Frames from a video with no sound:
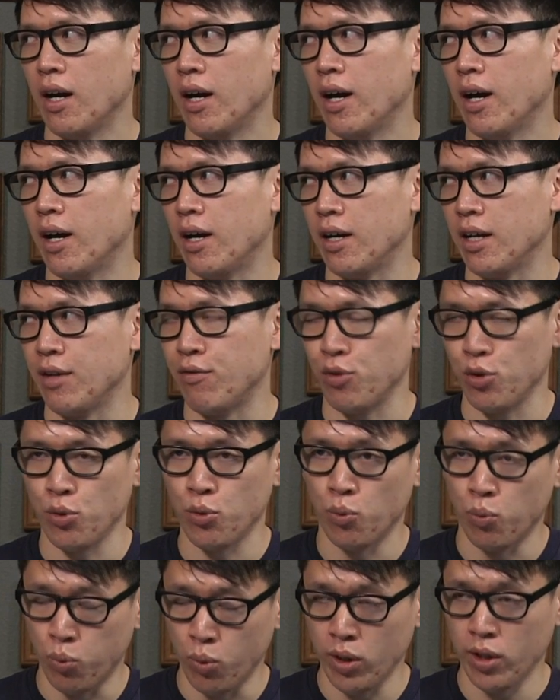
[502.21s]
Uh, if
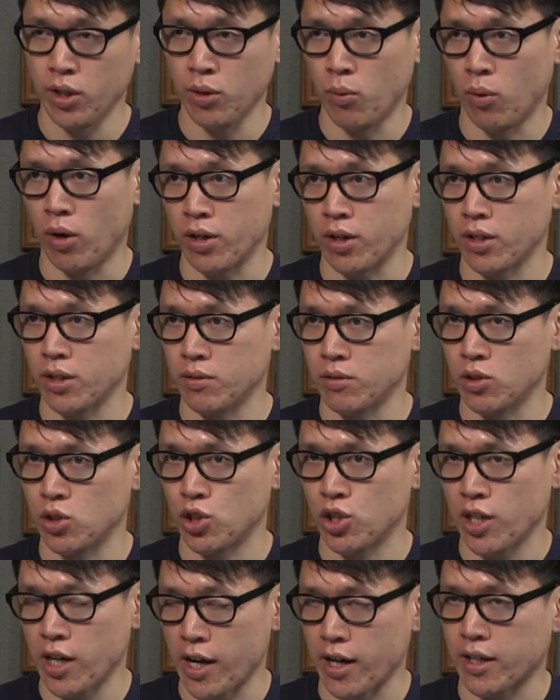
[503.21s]
you really want to
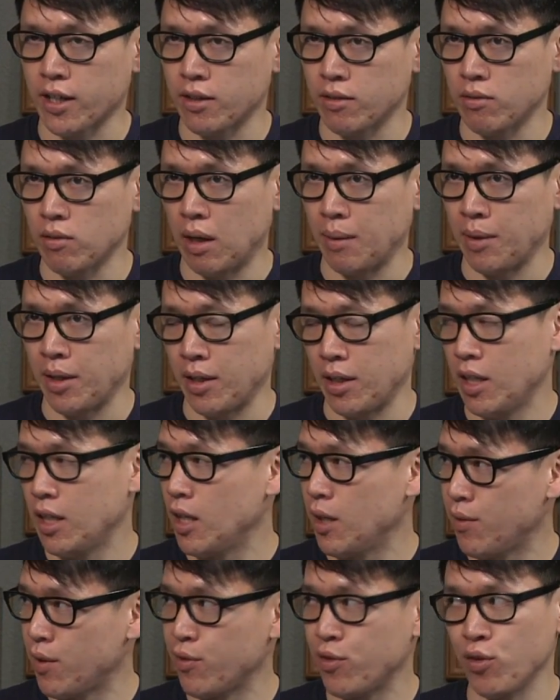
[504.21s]
check, I mean,
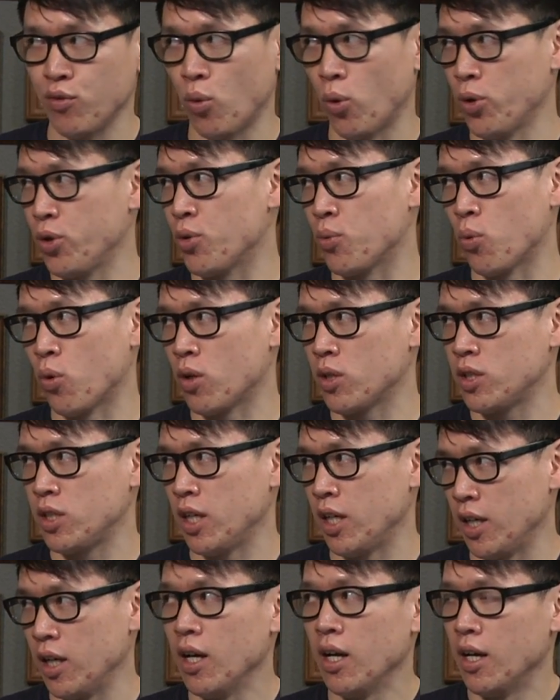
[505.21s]
even if you void your warranty,
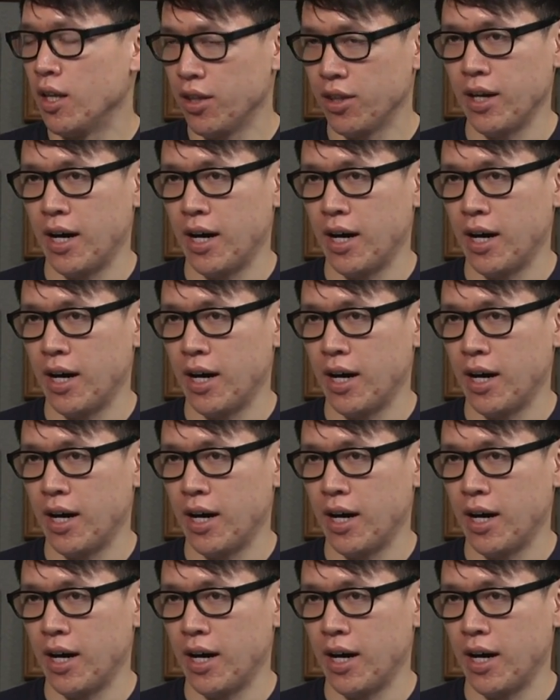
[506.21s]
mm-hmm.